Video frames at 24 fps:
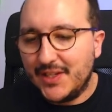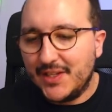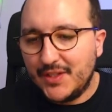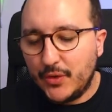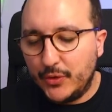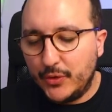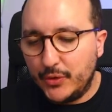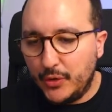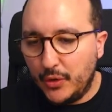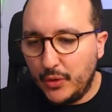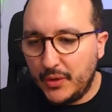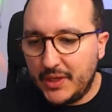
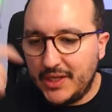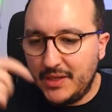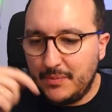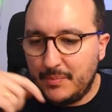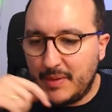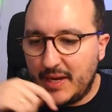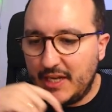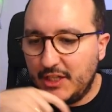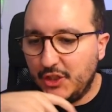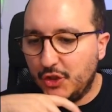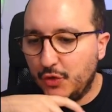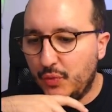on the login
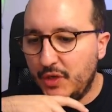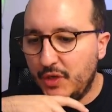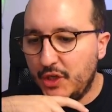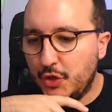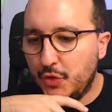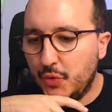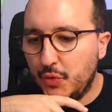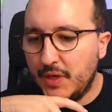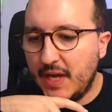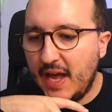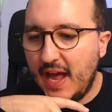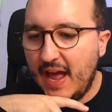page. We
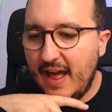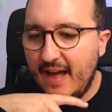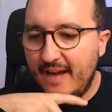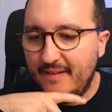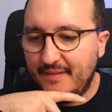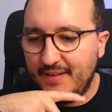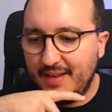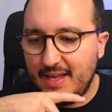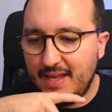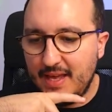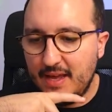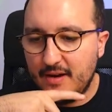should have
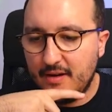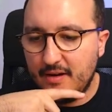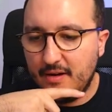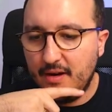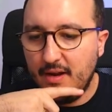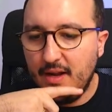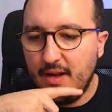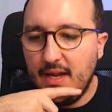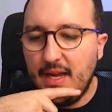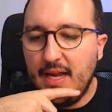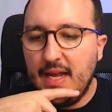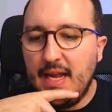here
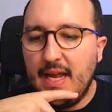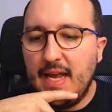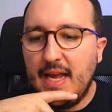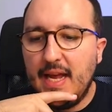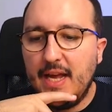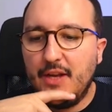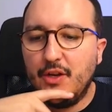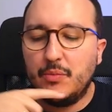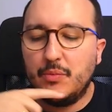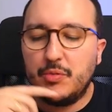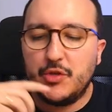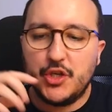
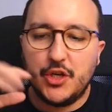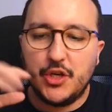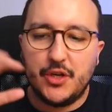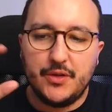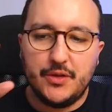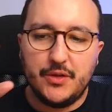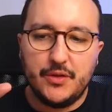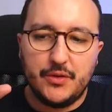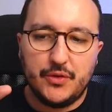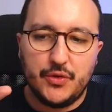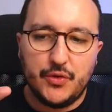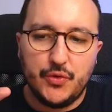an
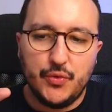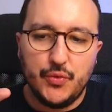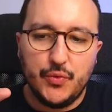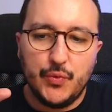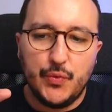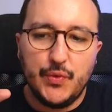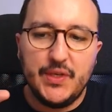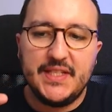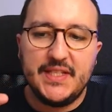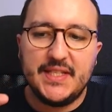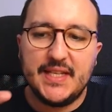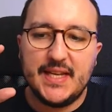option to
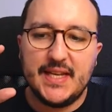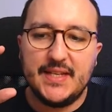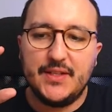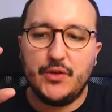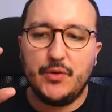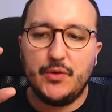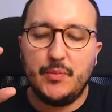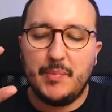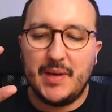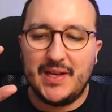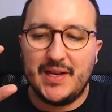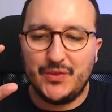reset the
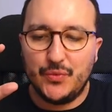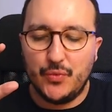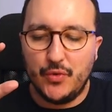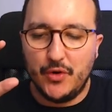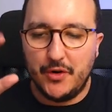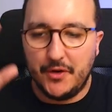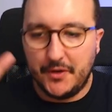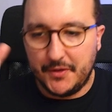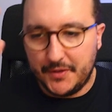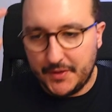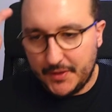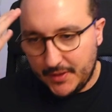
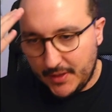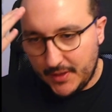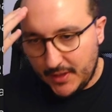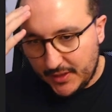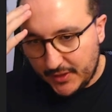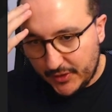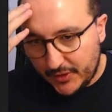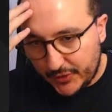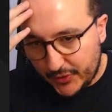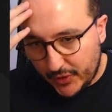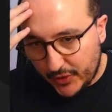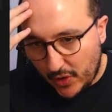password.
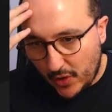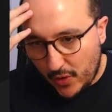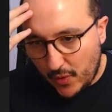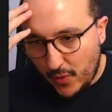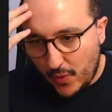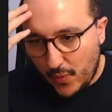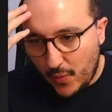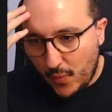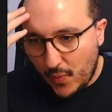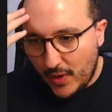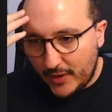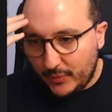So
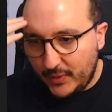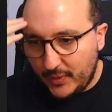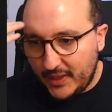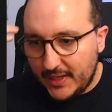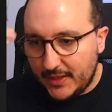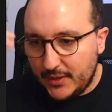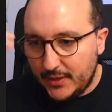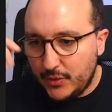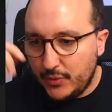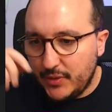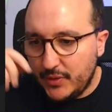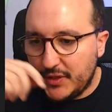what we
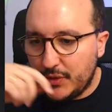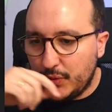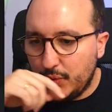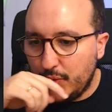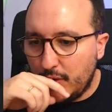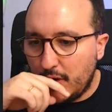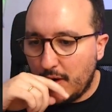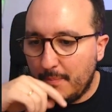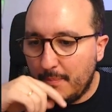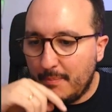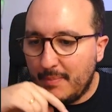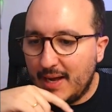can do is to
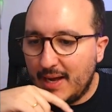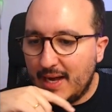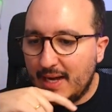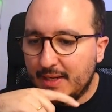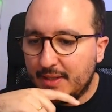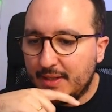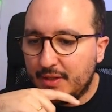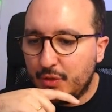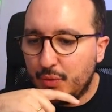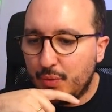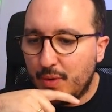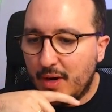come
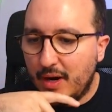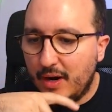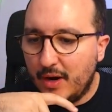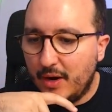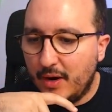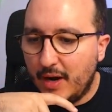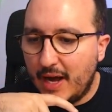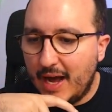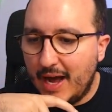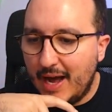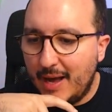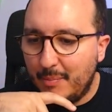back to our
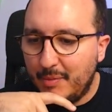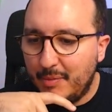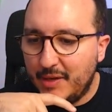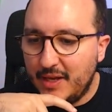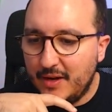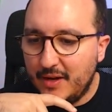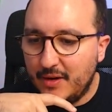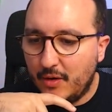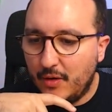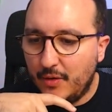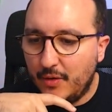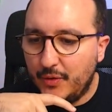app
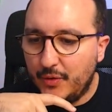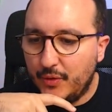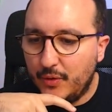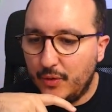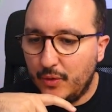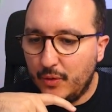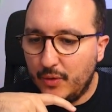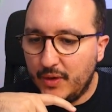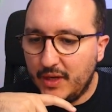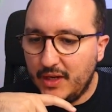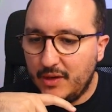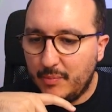here on the
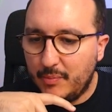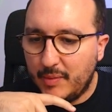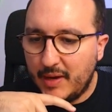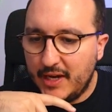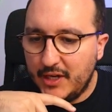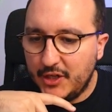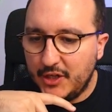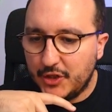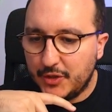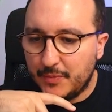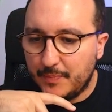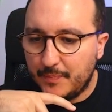login
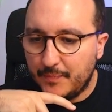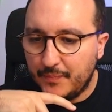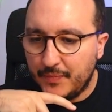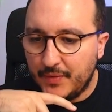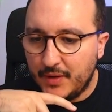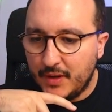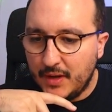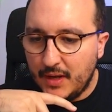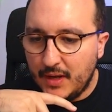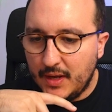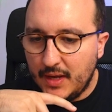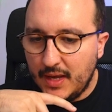page.
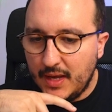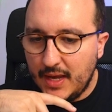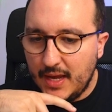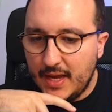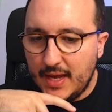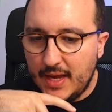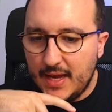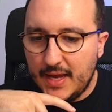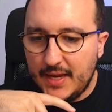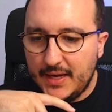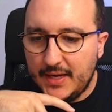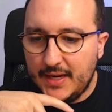
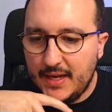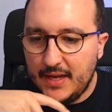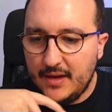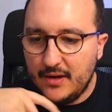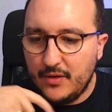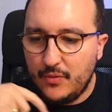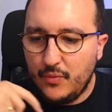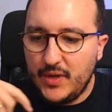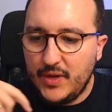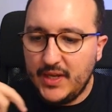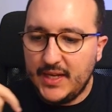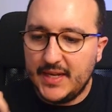And here
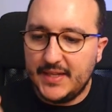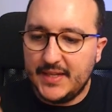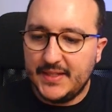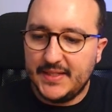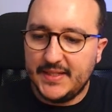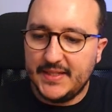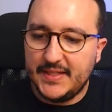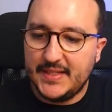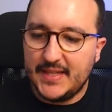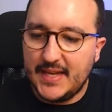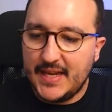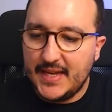we can
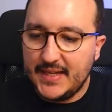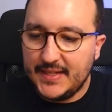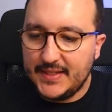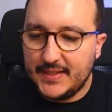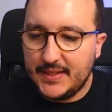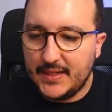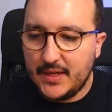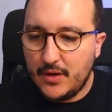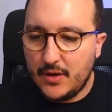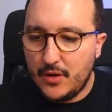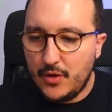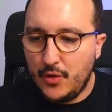set
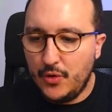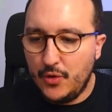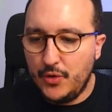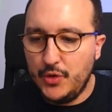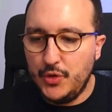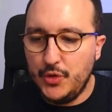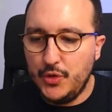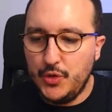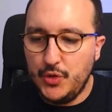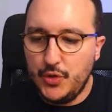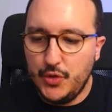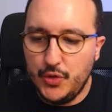a
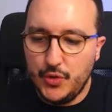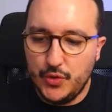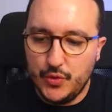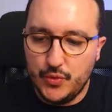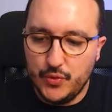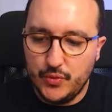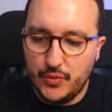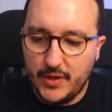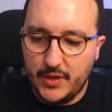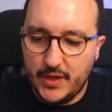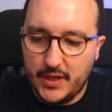new